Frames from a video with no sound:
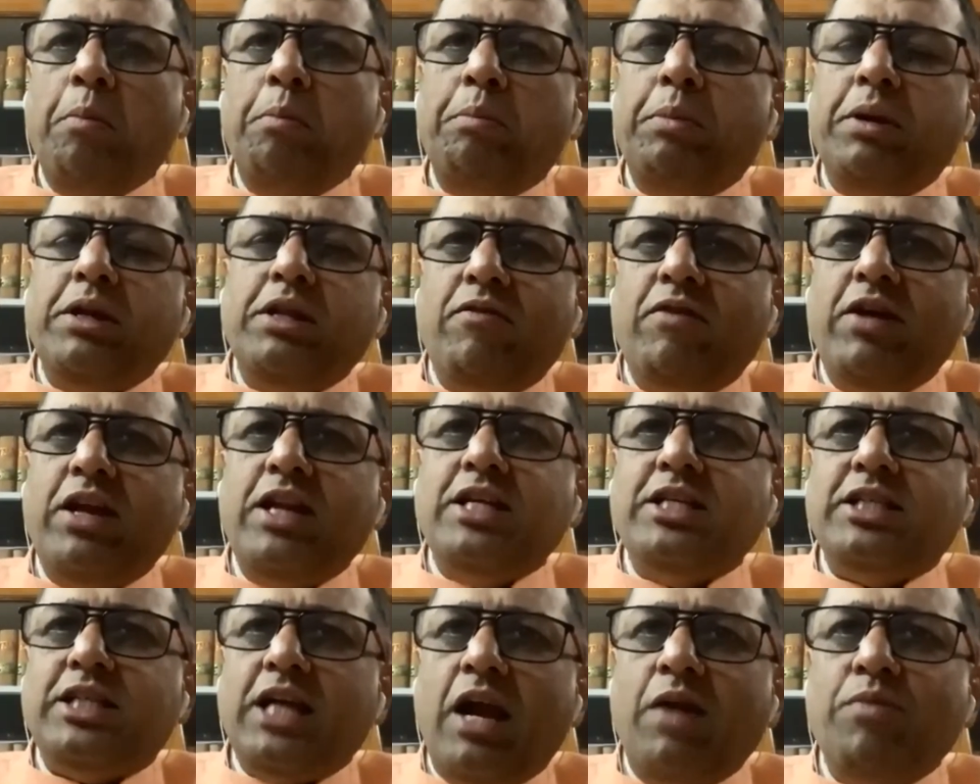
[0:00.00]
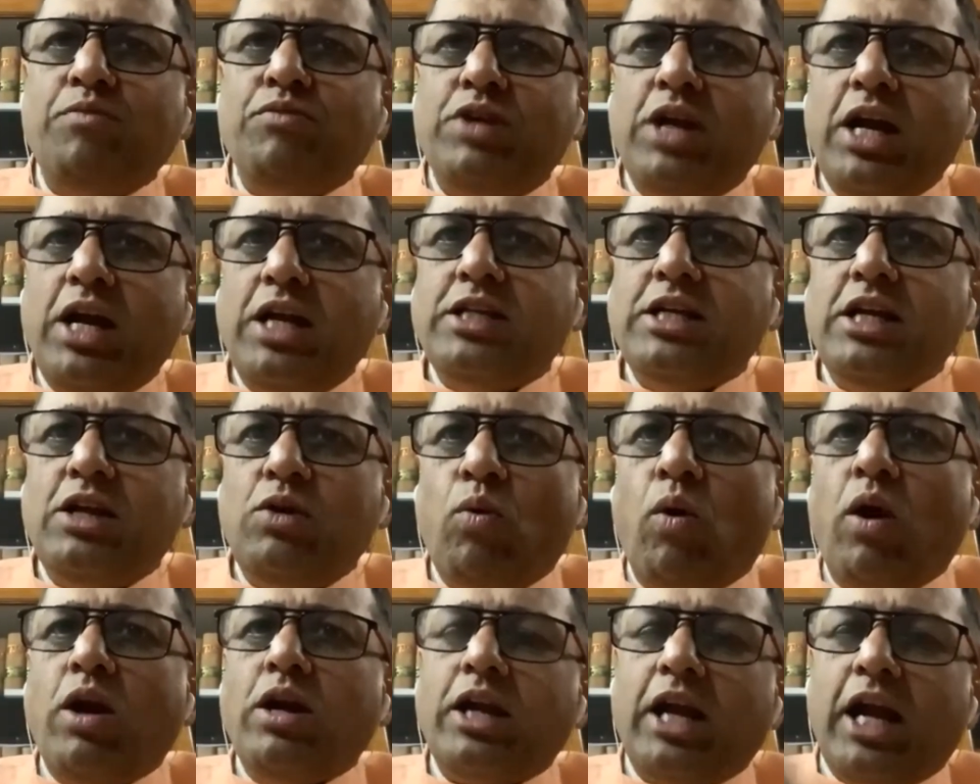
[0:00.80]
But the very same judge
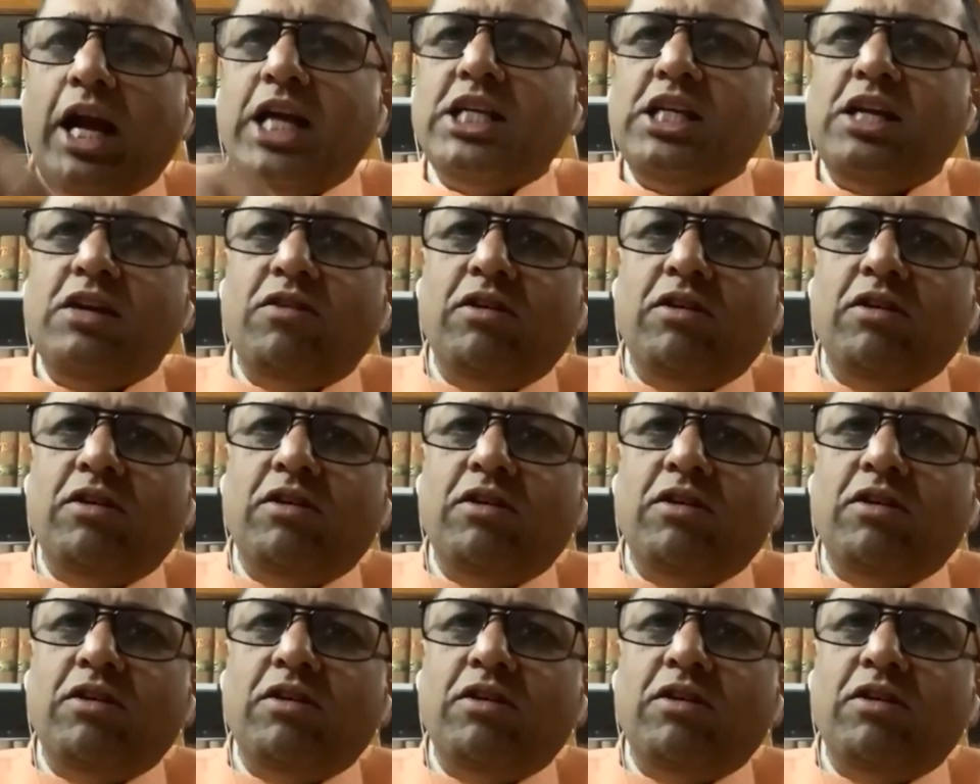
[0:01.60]
in one case,